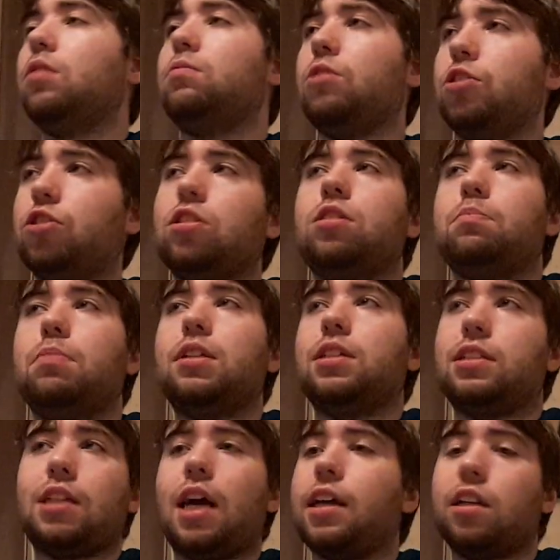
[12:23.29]
We shouldn't be
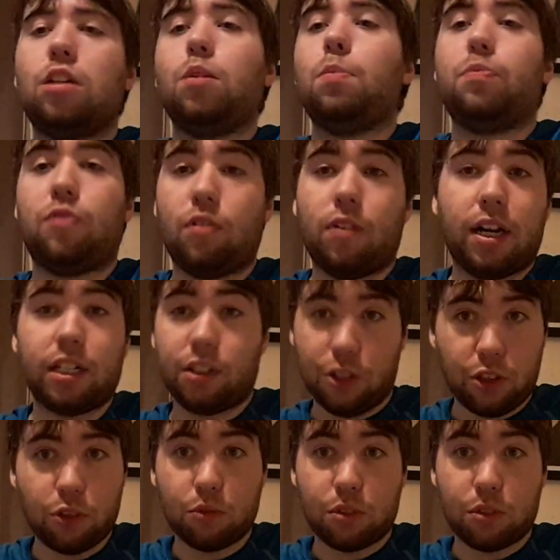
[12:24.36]
signing up for any EU